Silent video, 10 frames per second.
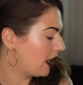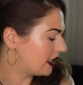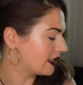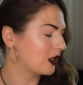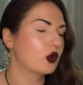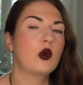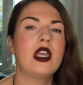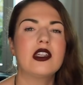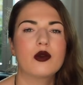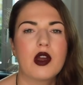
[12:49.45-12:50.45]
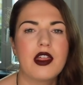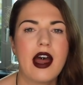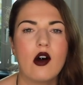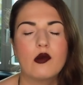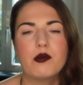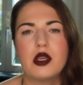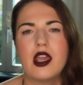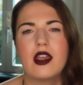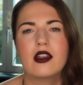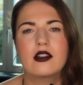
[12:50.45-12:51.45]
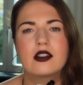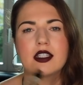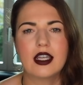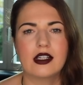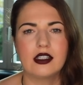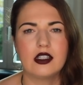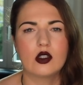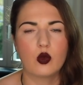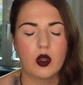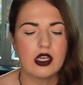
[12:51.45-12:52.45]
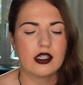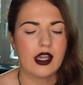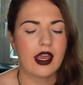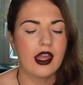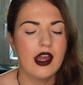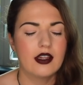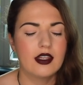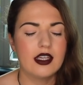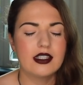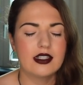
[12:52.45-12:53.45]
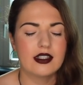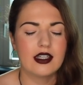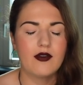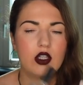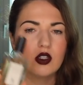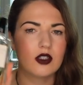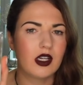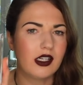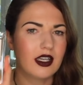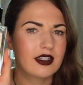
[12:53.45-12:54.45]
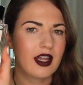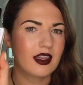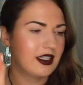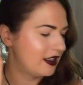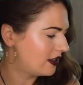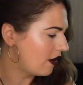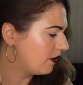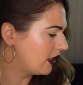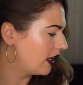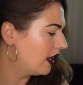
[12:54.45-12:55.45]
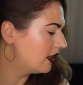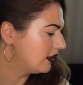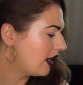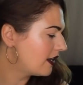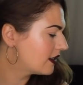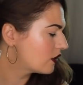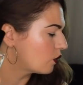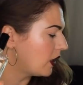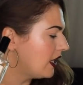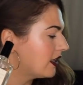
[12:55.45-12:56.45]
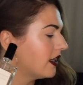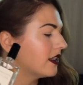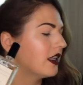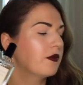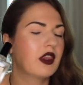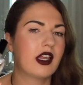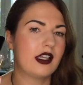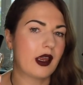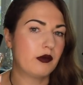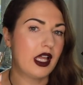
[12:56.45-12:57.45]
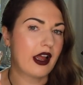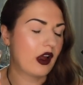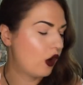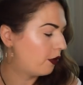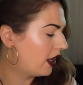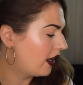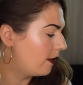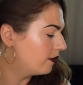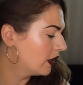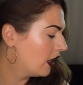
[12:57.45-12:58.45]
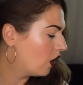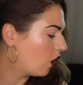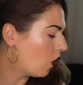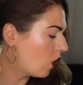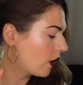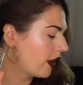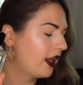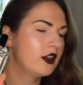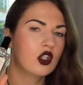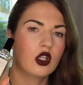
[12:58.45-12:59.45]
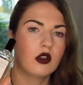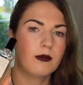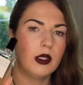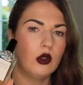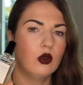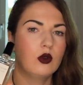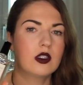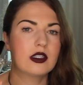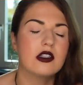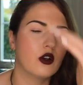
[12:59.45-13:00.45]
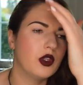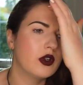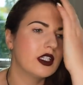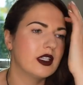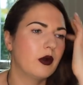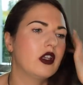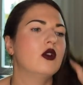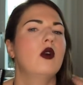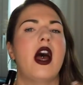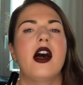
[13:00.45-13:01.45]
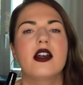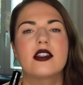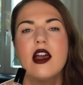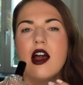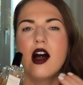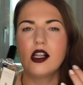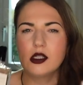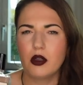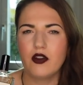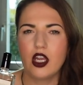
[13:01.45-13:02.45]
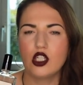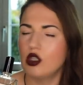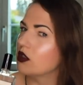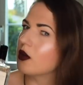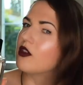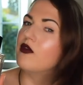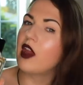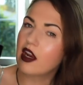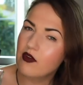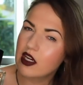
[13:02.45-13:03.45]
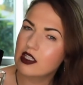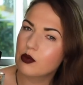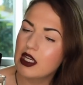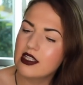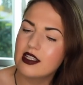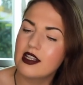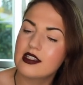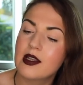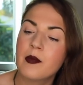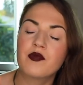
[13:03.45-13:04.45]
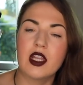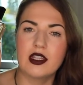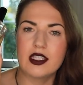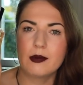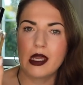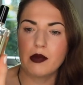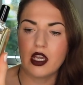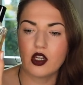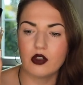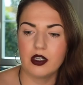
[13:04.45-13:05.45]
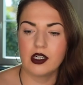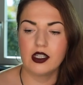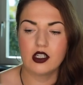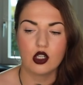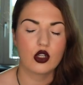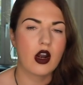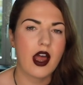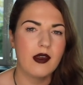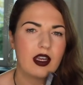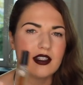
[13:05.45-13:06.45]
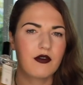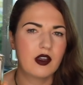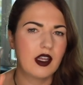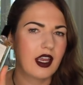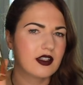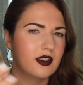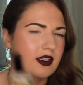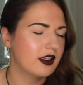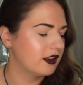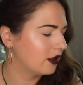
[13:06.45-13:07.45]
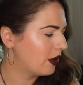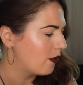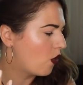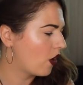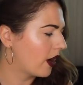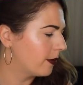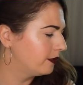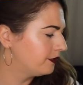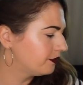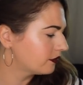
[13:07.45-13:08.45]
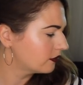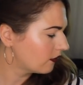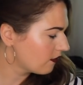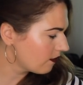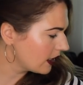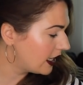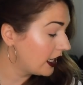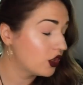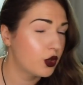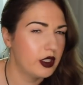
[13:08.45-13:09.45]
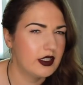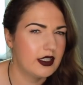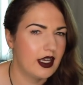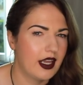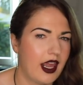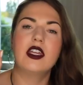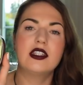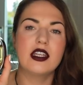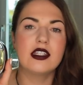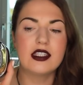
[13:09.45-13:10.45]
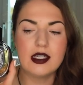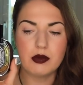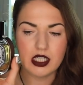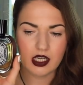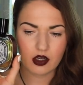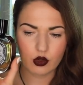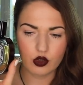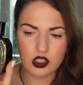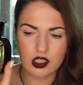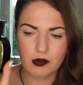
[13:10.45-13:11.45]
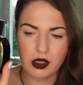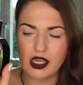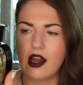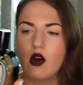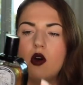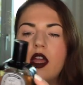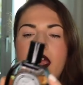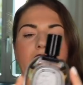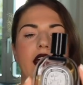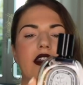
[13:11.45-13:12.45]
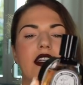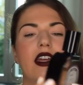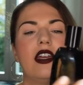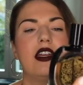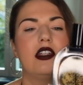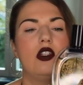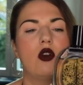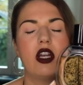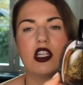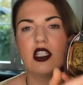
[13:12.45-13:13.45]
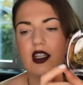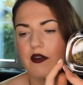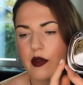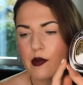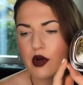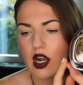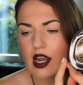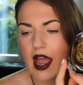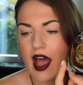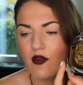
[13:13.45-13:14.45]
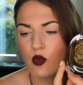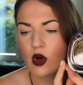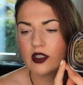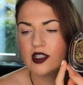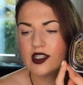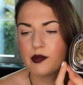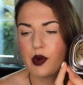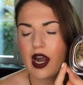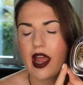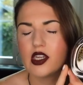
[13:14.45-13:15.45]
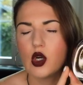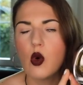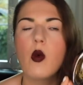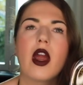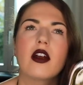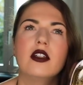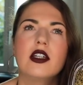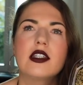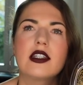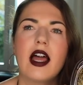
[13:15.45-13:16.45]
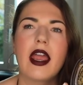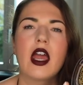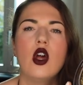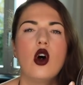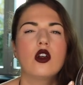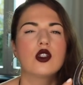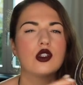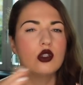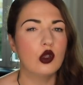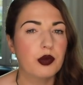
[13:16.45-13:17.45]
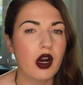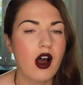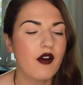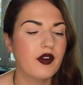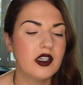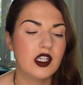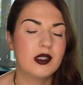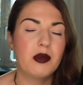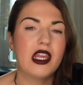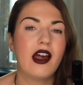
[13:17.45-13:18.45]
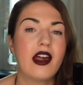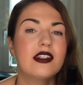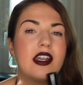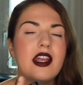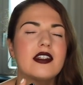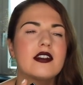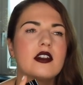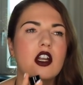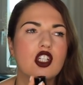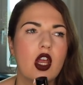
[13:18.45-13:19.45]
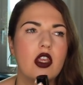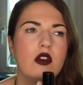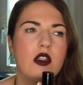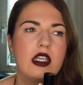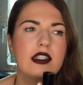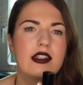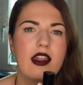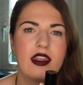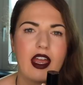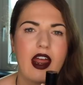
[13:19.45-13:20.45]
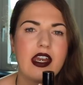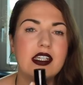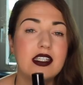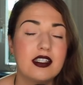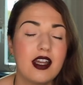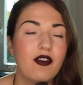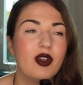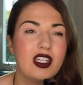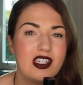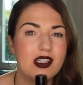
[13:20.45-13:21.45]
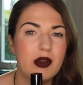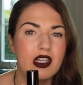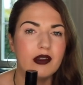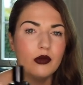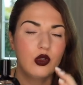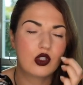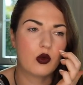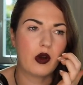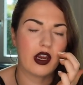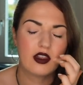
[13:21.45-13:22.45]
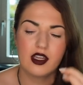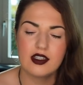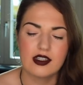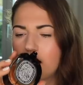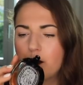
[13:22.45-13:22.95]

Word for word: It's sweet without being sickly sweet. Like this, even though it's a vanilla scent, this is definitely less sweet than something like Black Opium or Angel Muse. So if you are someone who has a little bit of issues with very, very sweet scents, then this might be a vanilla to try, because I feel like it's just a little bit more interesting. This is Diptyque Oud Palau, and you can actually see from the bottle, I have worn this, but I don't wear this like super often, just because it is such a unique scent that I definitely need to be in the mood to wear this.